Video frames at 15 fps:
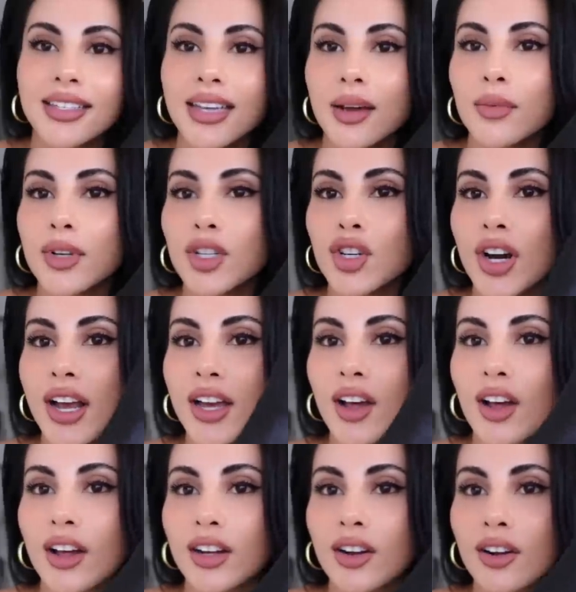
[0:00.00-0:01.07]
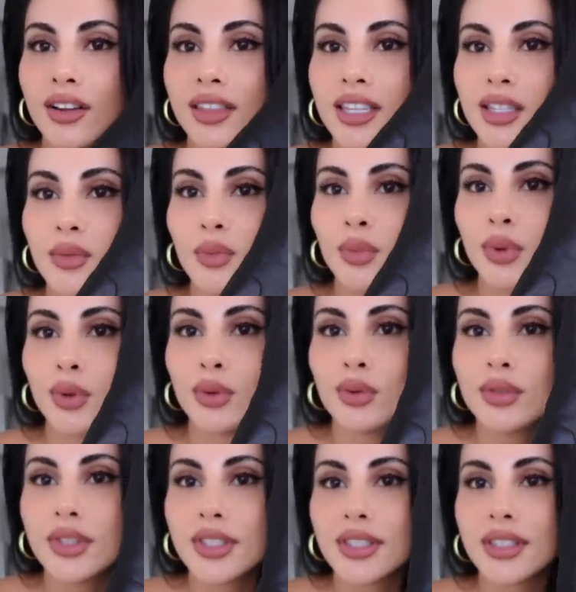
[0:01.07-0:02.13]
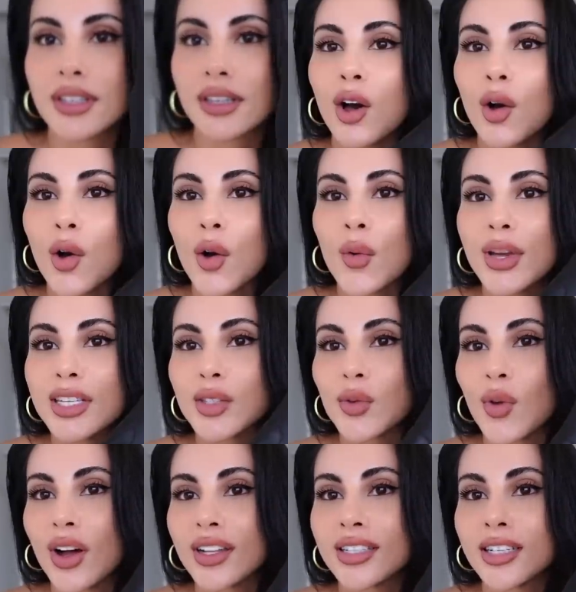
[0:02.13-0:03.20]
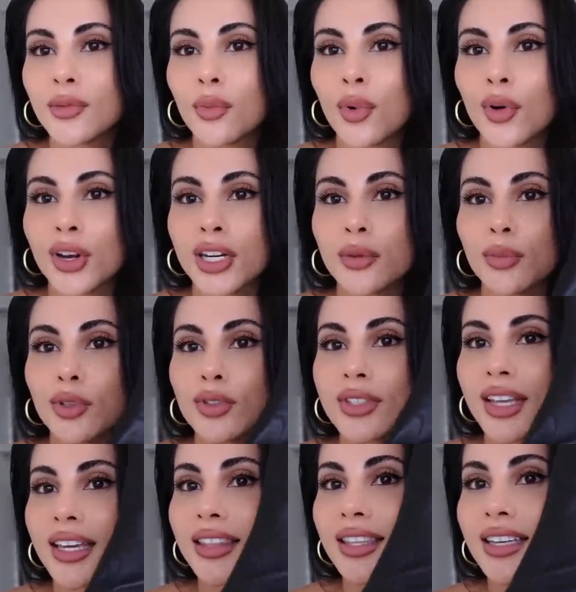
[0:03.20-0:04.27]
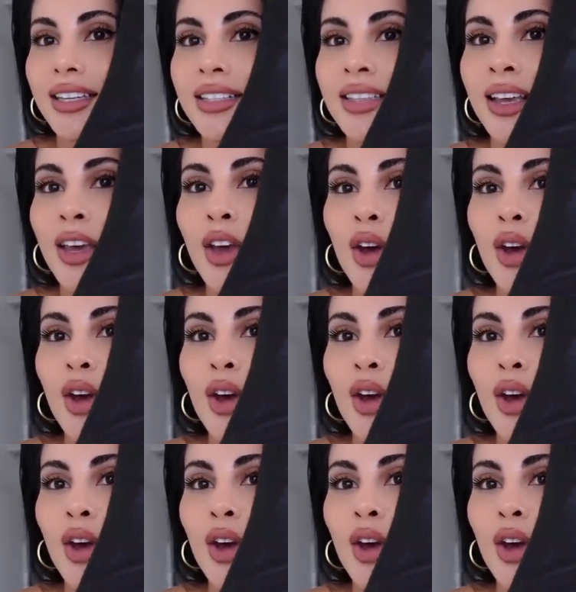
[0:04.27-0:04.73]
thing I'm gonna try on are these boots. I always wanted pointy boots like this